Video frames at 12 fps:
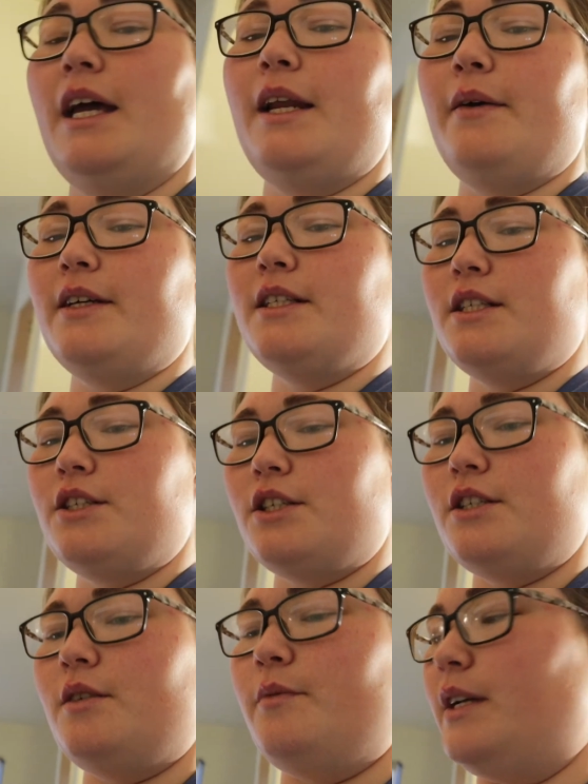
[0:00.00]
anyways,
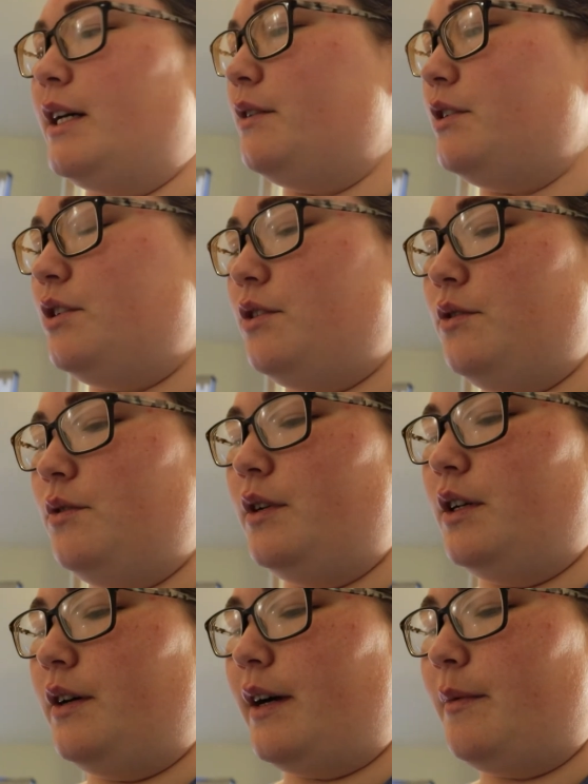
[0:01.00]
Justin went out
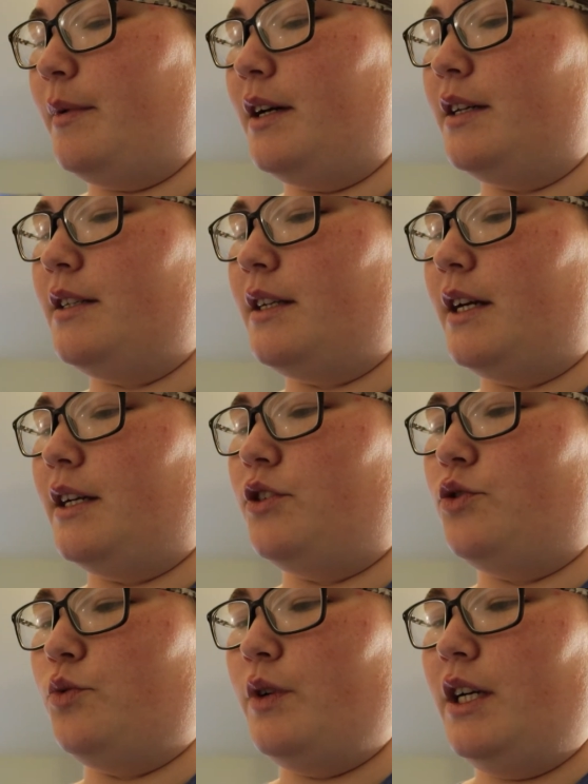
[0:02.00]
to grab us a
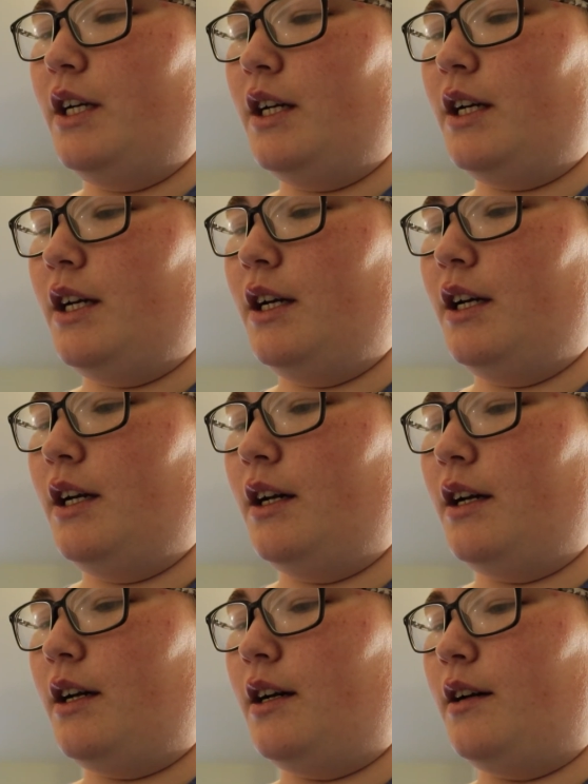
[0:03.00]
drink.
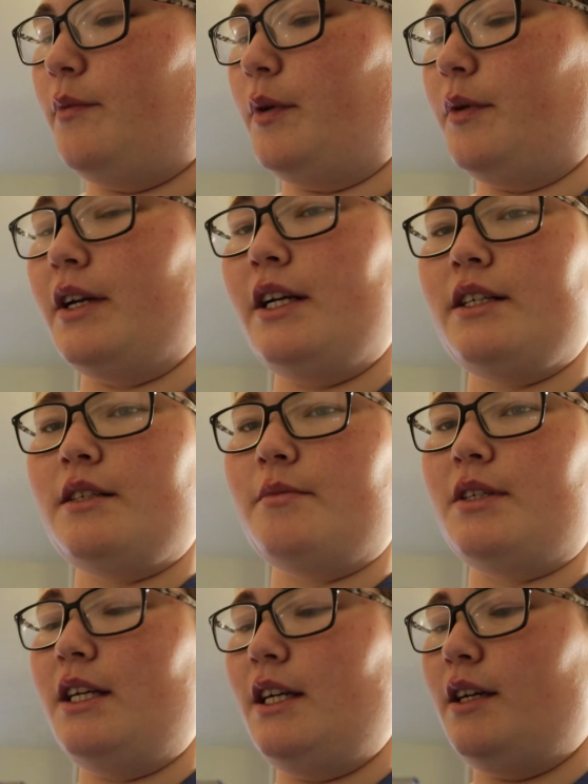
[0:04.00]
We were gonna get some
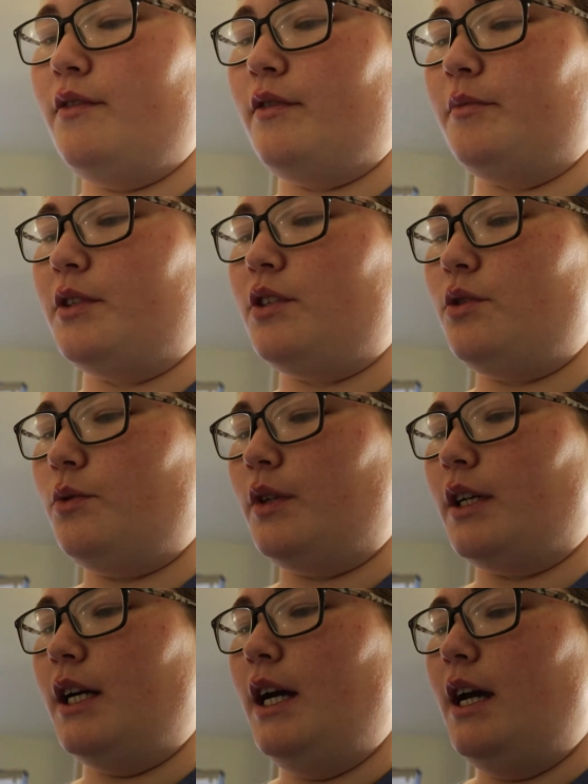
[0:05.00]
tea from the
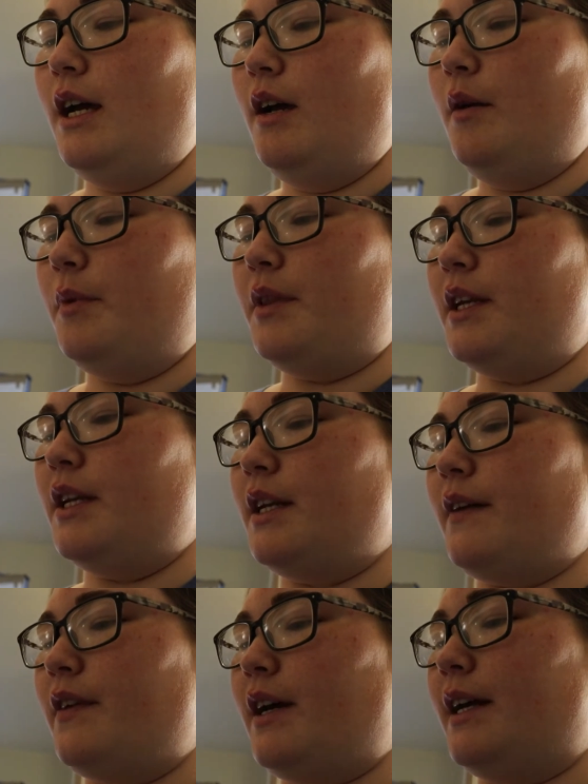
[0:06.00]
store, but they didn't
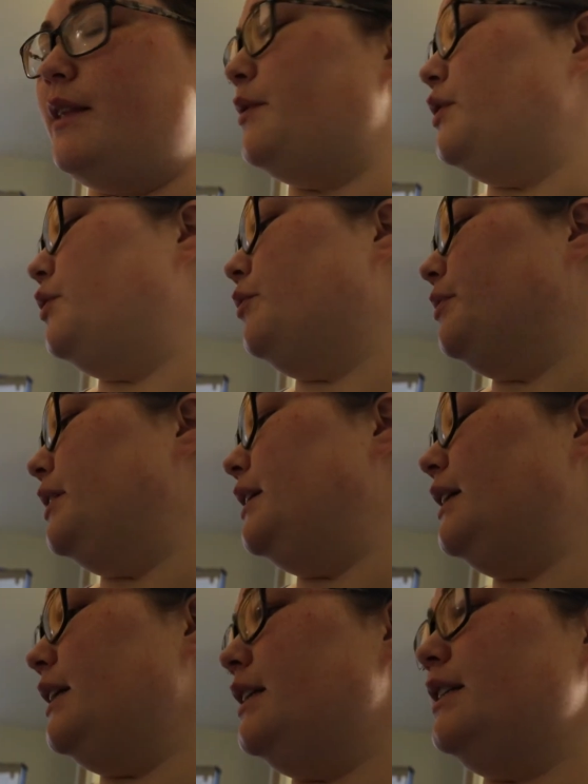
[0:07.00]
have the kind that we normally
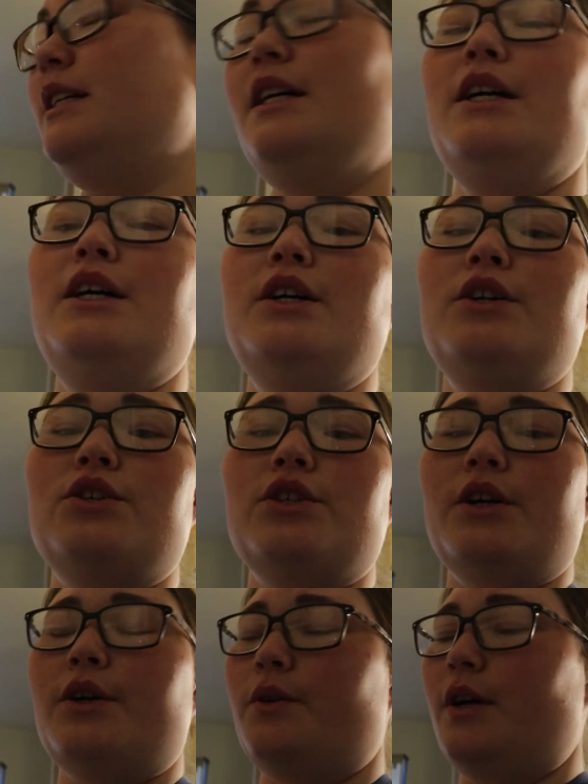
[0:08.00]
get.
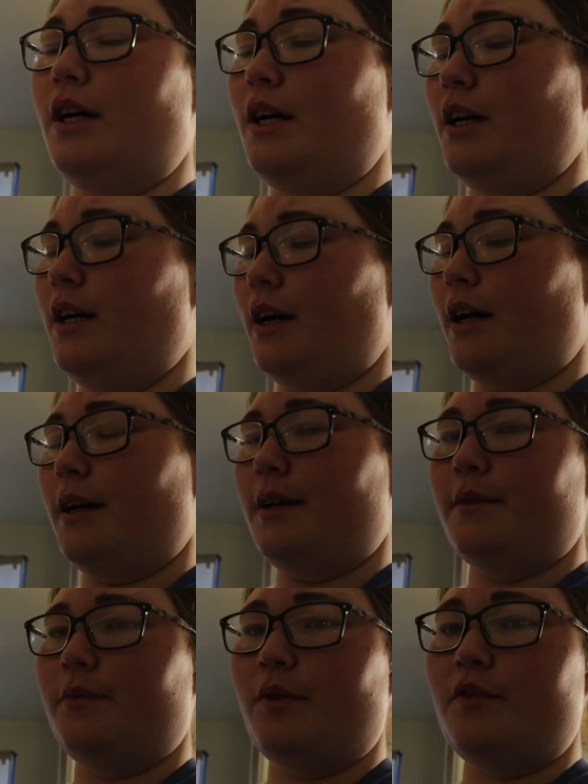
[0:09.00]
So
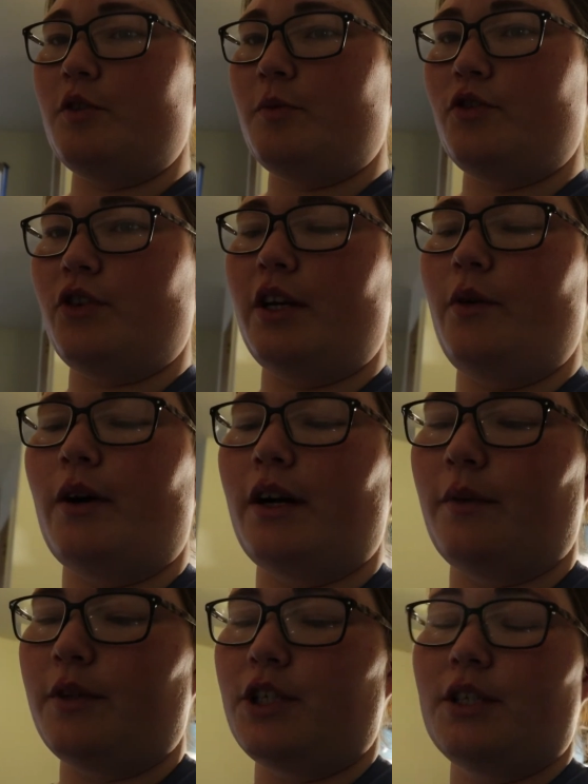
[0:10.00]
we've just been drinking
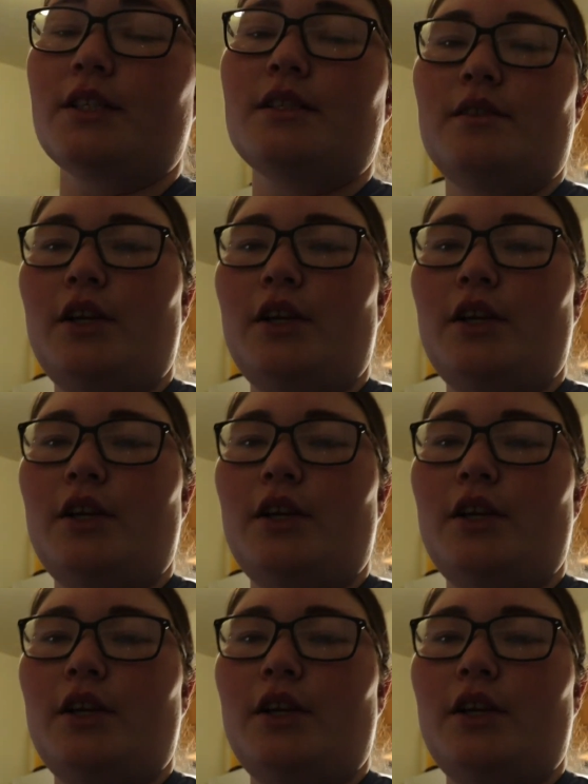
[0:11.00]
water, which is,